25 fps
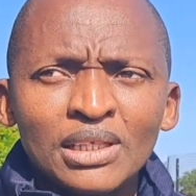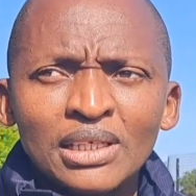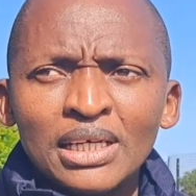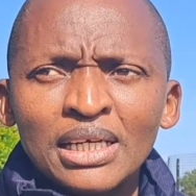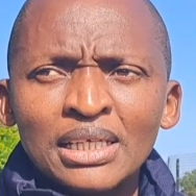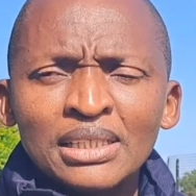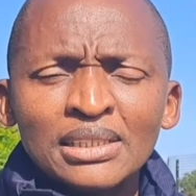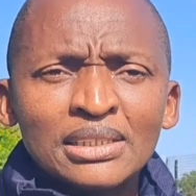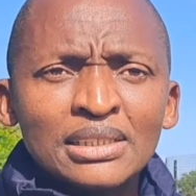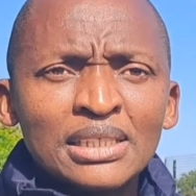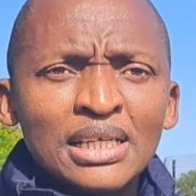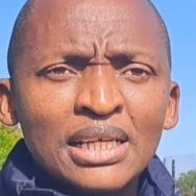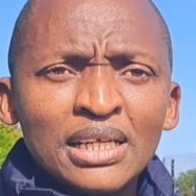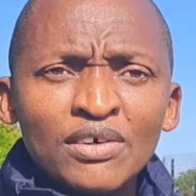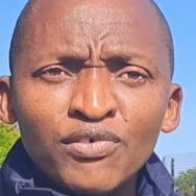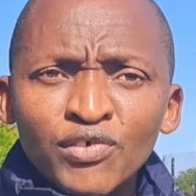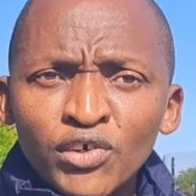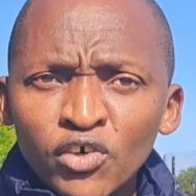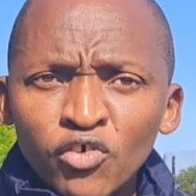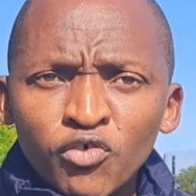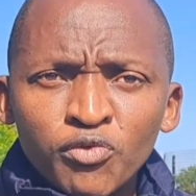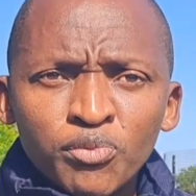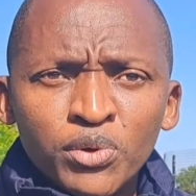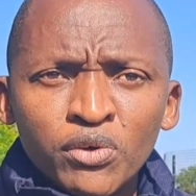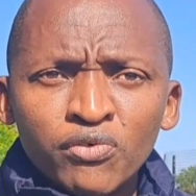and the
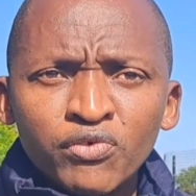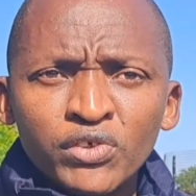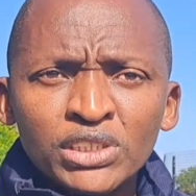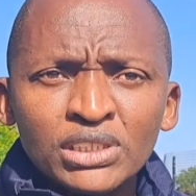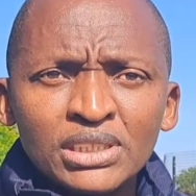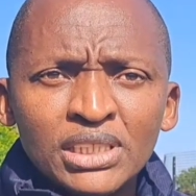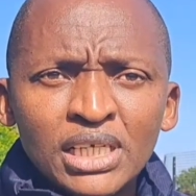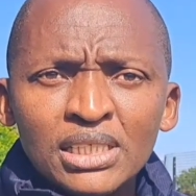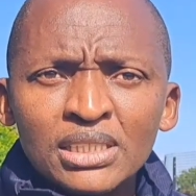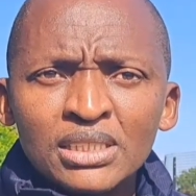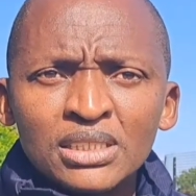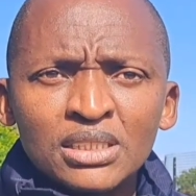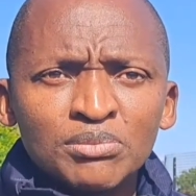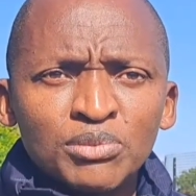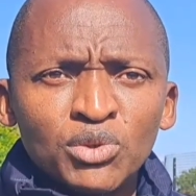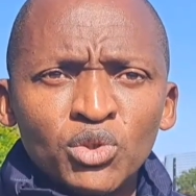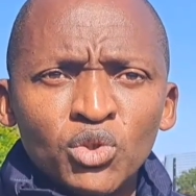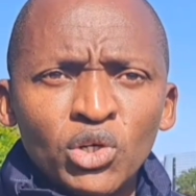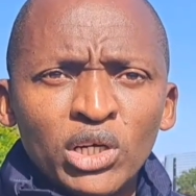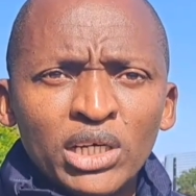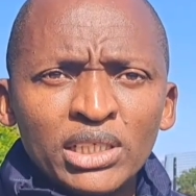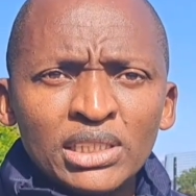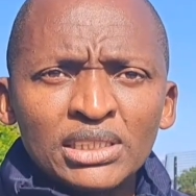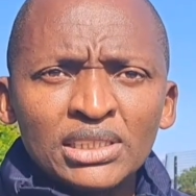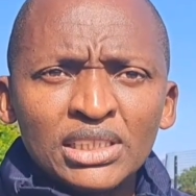level of professionalism in
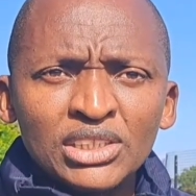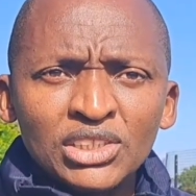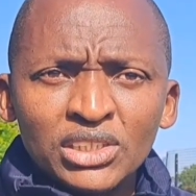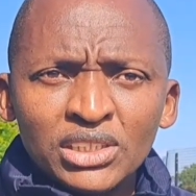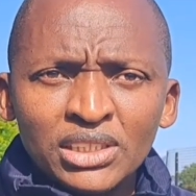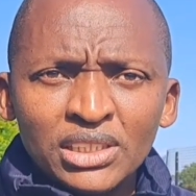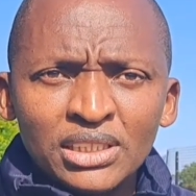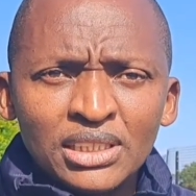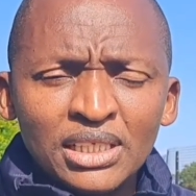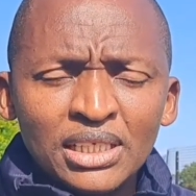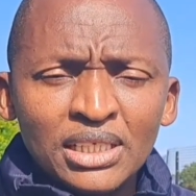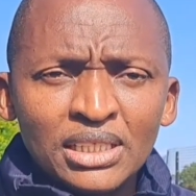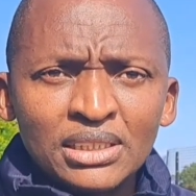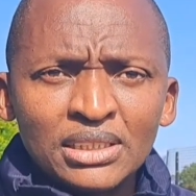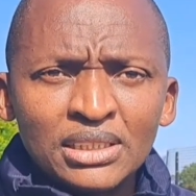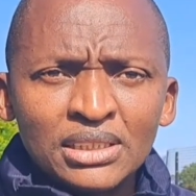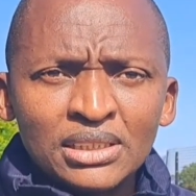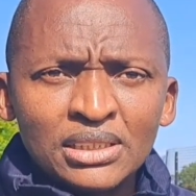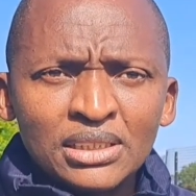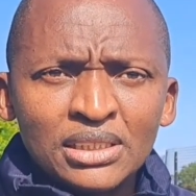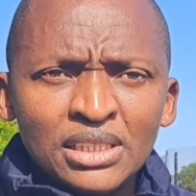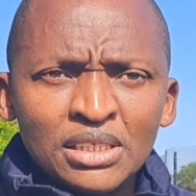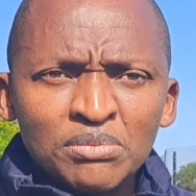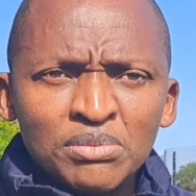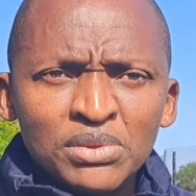organization in the
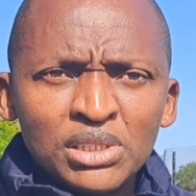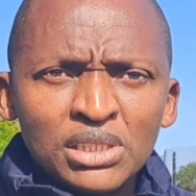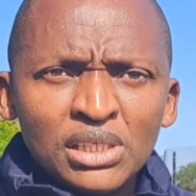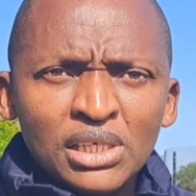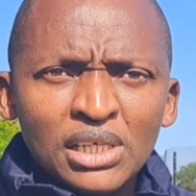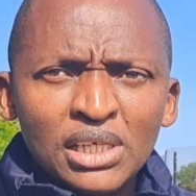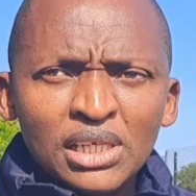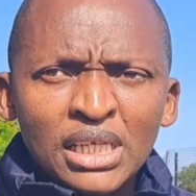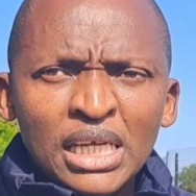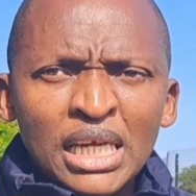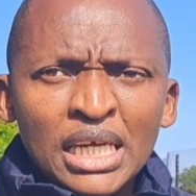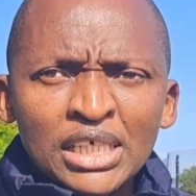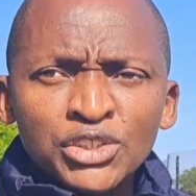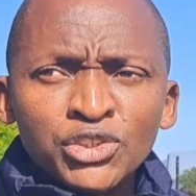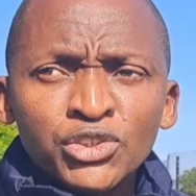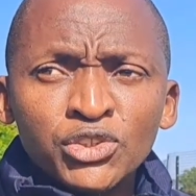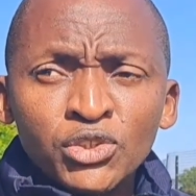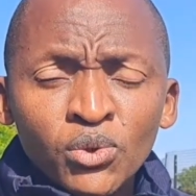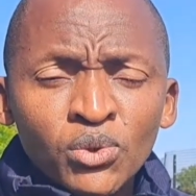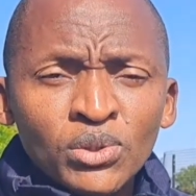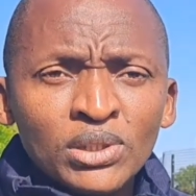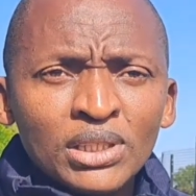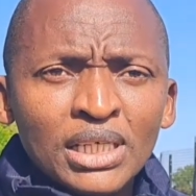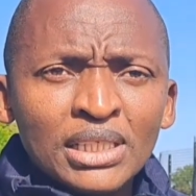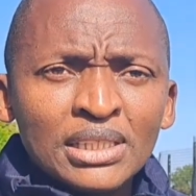ladies teams has
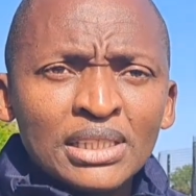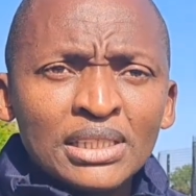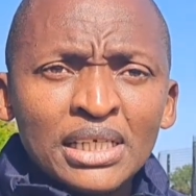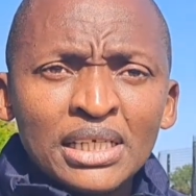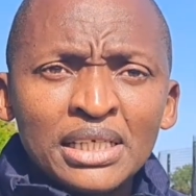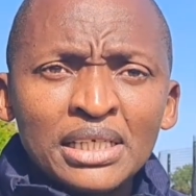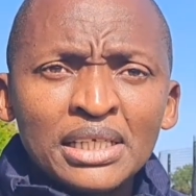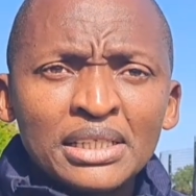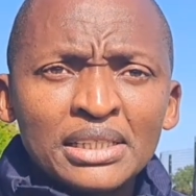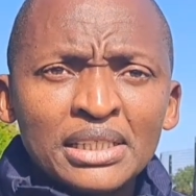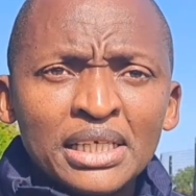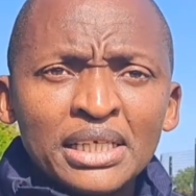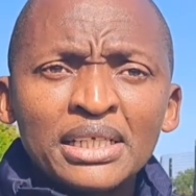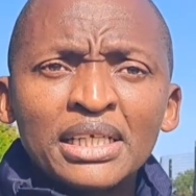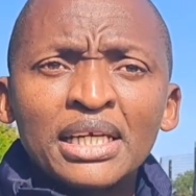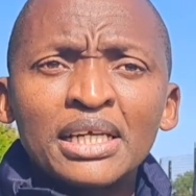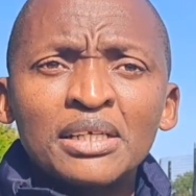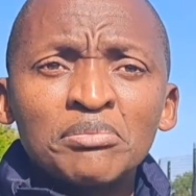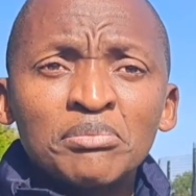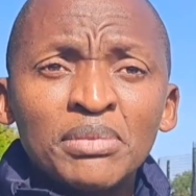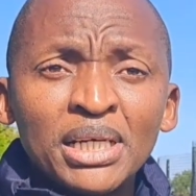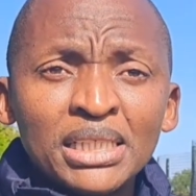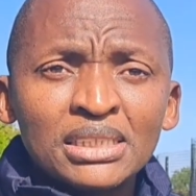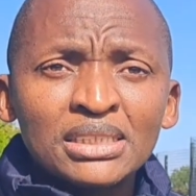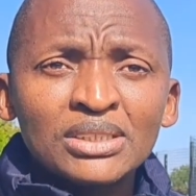shown that they
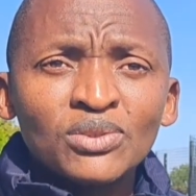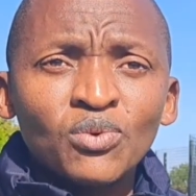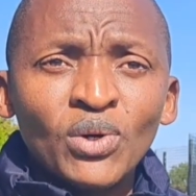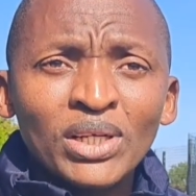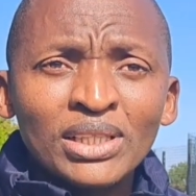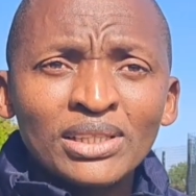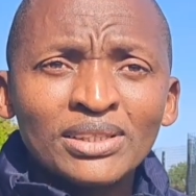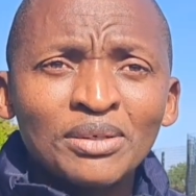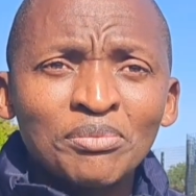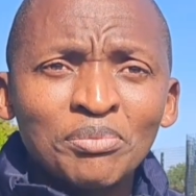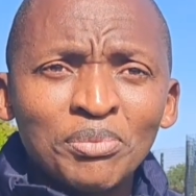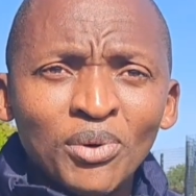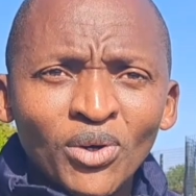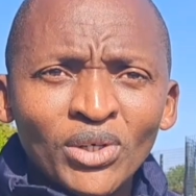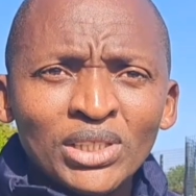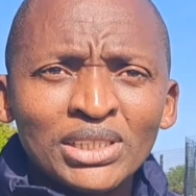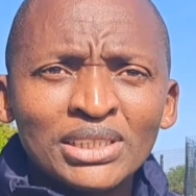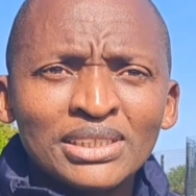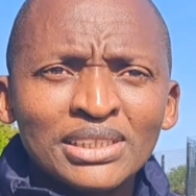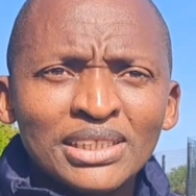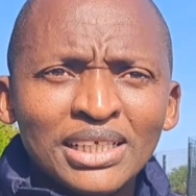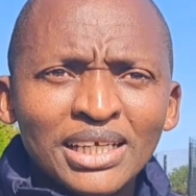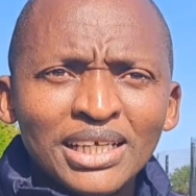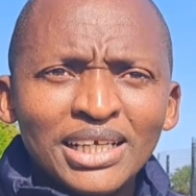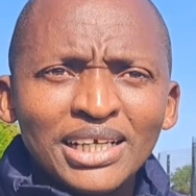can match what the
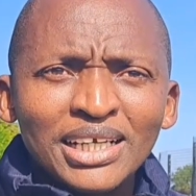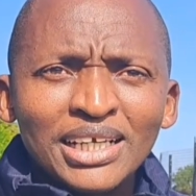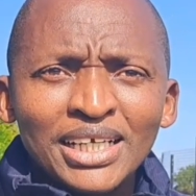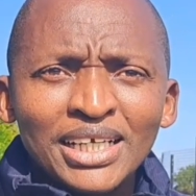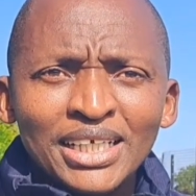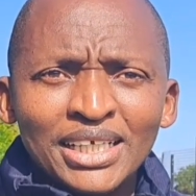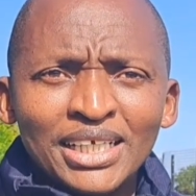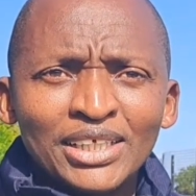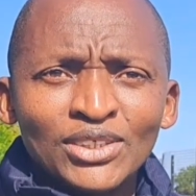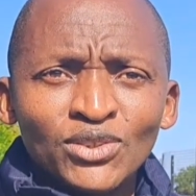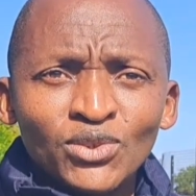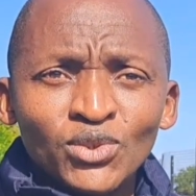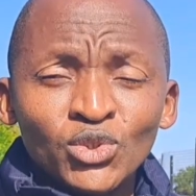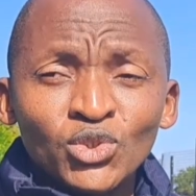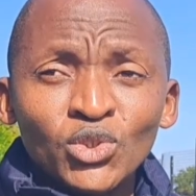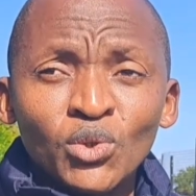boys can do.